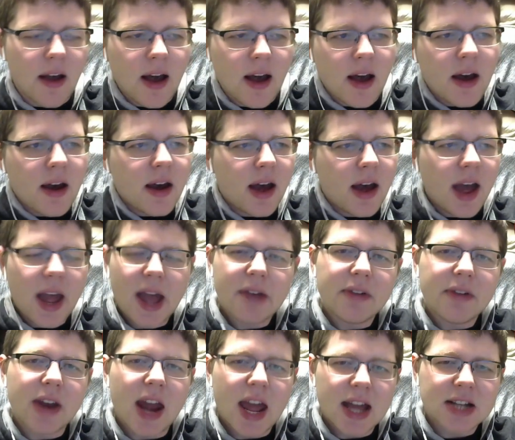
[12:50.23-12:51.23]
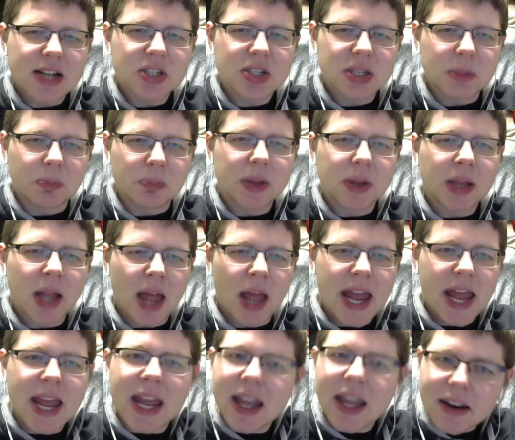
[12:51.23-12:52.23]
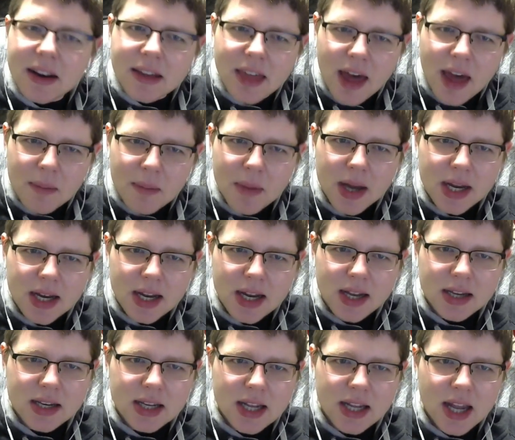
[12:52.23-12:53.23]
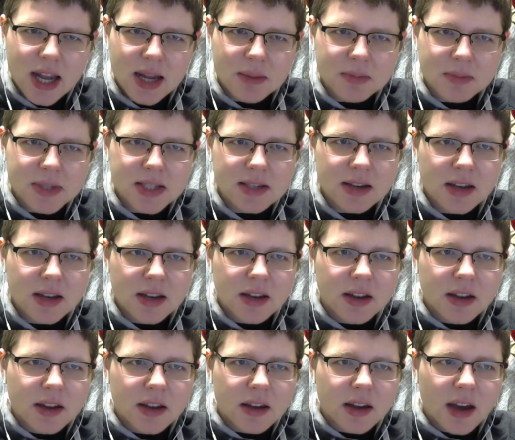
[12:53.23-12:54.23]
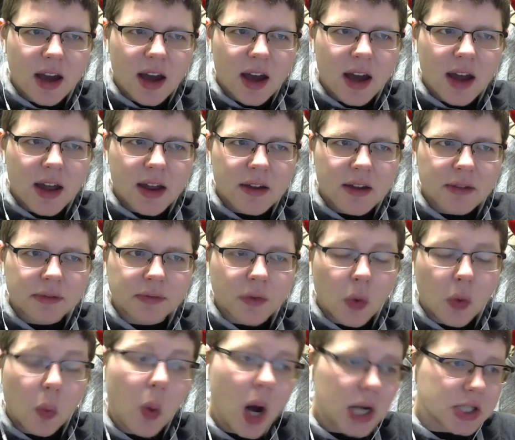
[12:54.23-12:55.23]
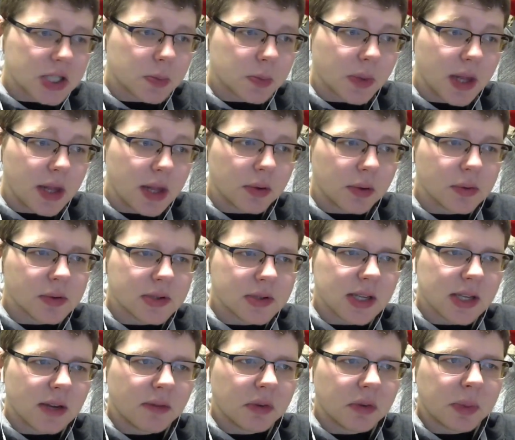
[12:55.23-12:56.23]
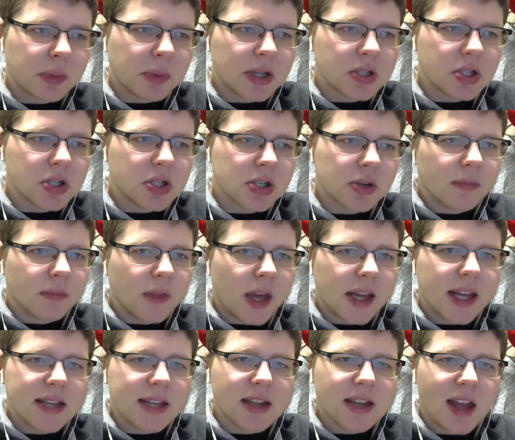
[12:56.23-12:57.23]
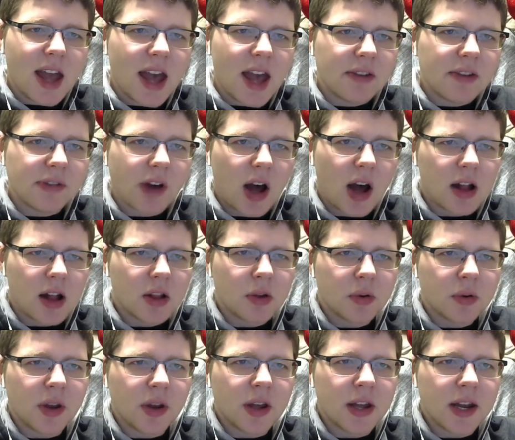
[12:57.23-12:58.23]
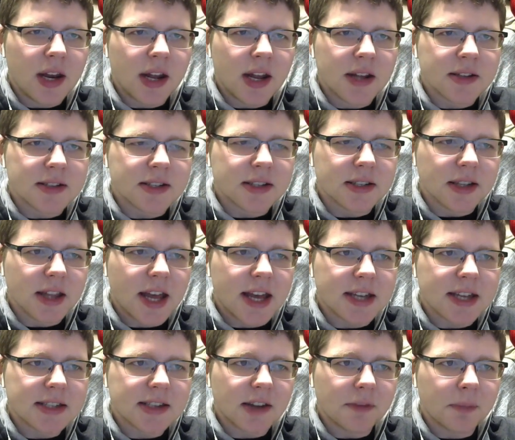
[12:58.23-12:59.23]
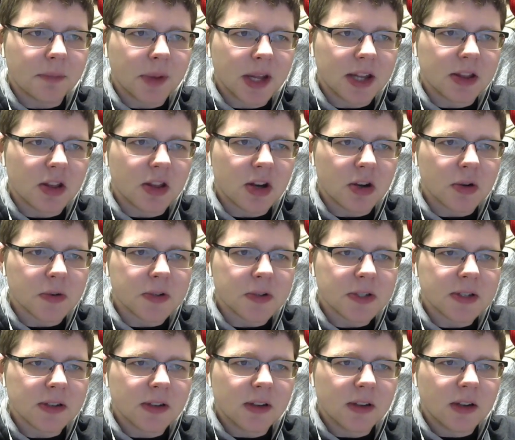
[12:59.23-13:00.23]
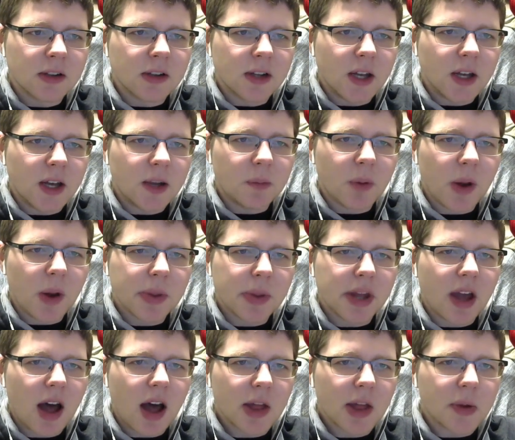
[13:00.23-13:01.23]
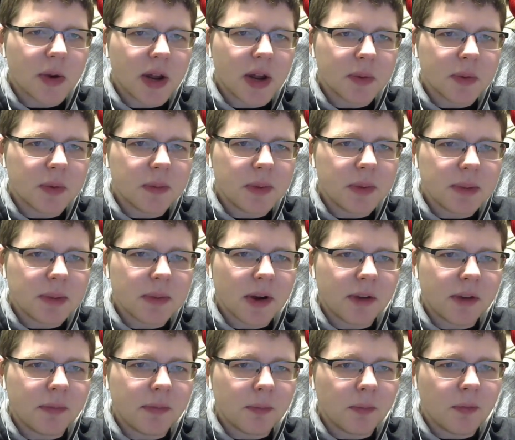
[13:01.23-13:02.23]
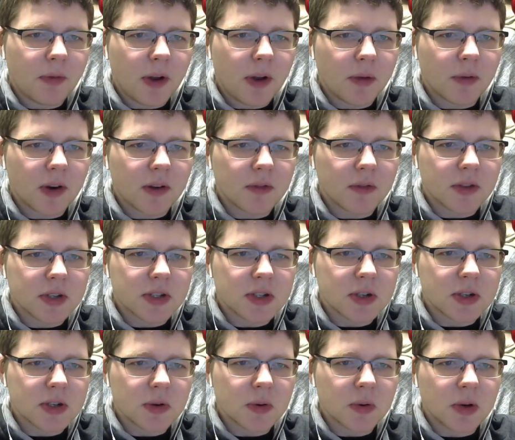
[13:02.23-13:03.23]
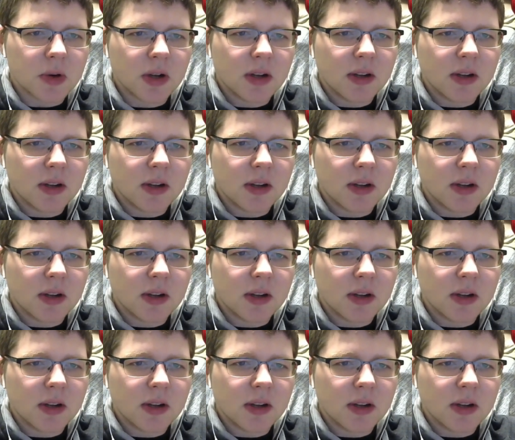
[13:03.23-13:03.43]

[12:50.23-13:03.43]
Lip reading: I haven't actually played that many indie games. I've watched playthroughs of a bunch. I guess I have Hollow Knight and Celeste, I've played those. And probably Hollow Knight would be my favorite of the two,